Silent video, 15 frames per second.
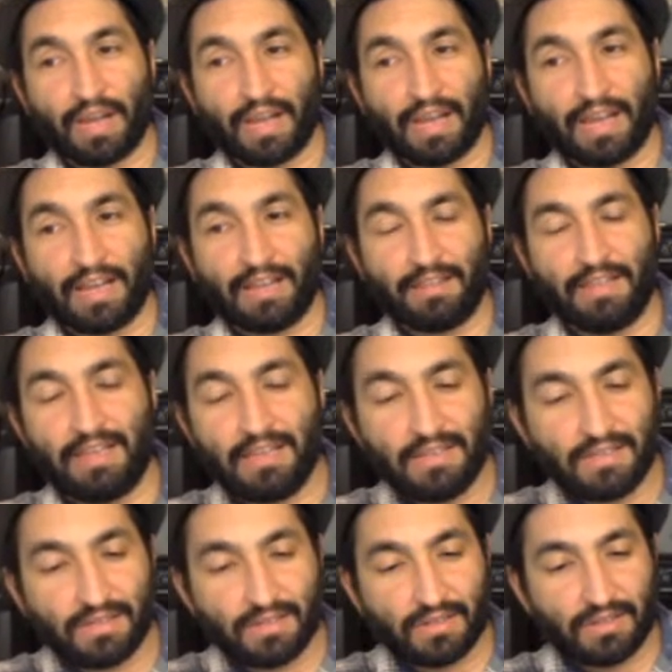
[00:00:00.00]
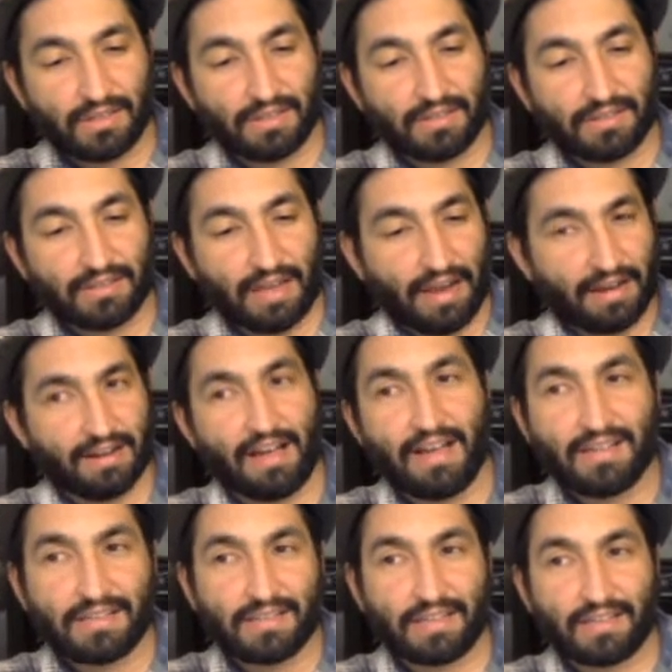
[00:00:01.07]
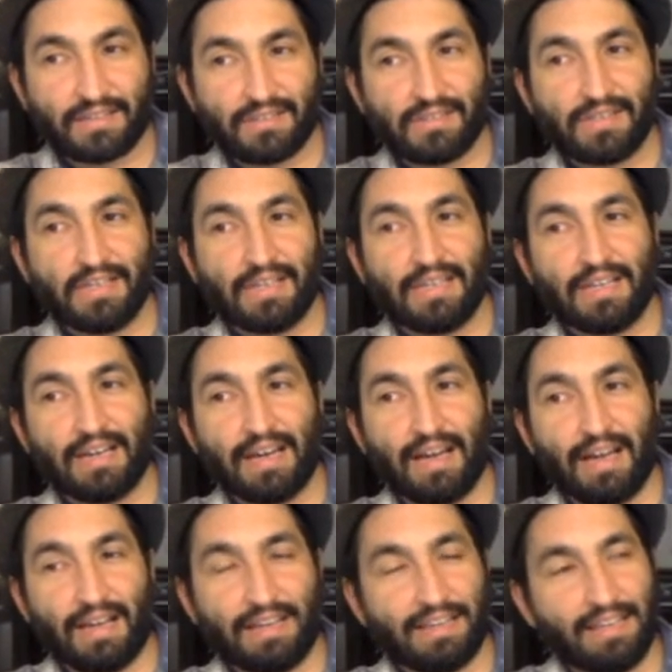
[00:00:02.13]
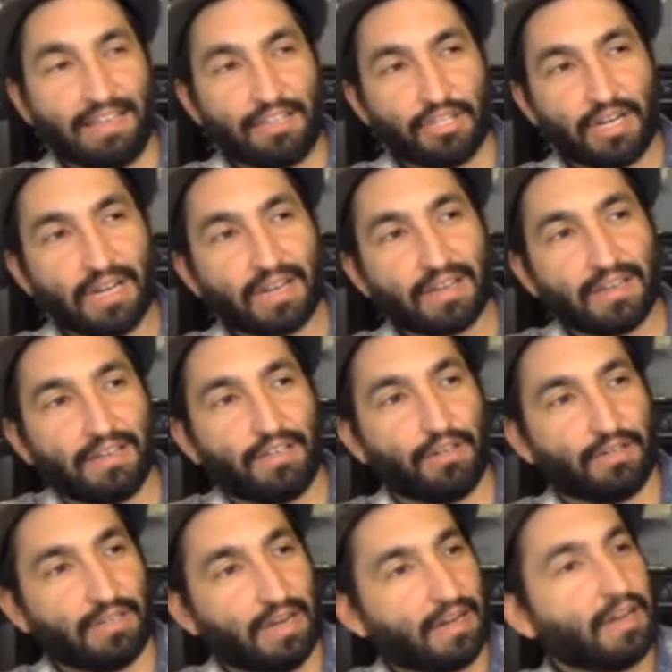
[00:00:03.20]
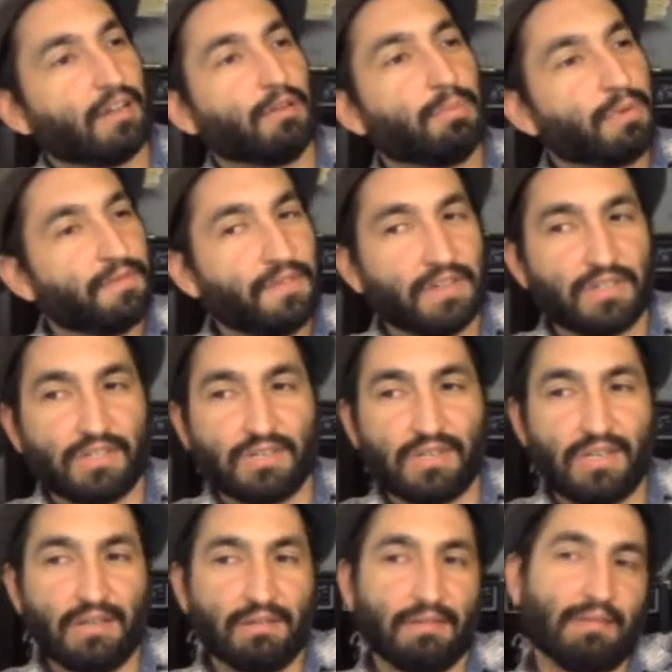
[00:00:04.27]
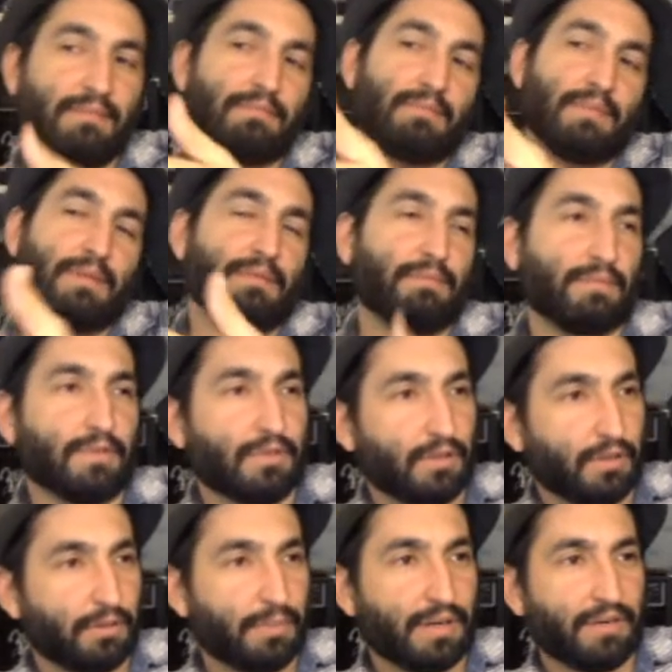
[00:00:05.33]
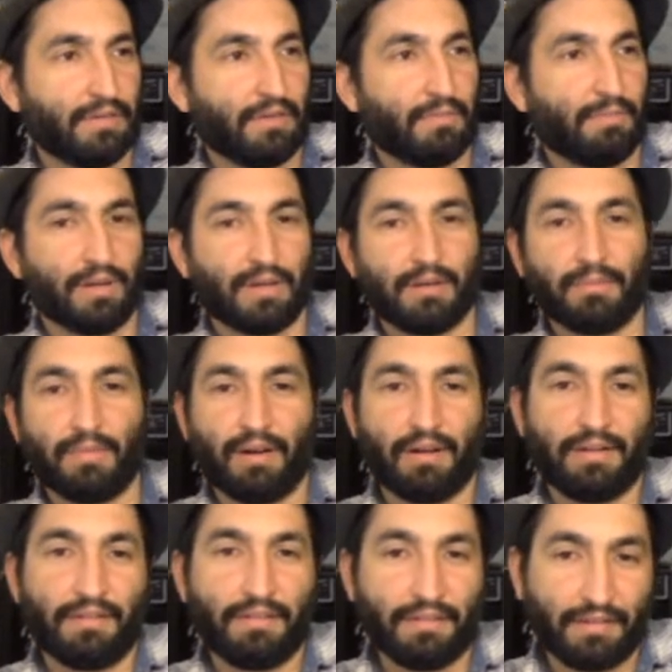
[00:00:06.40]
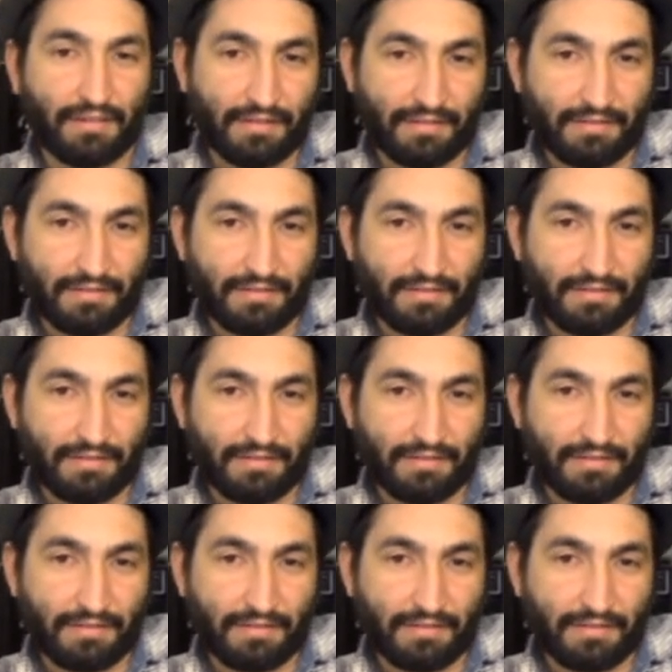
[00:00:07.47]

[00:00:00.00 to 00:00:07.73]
these diagnostics, they check your technical proficiency. There's a little bit of a blurb on the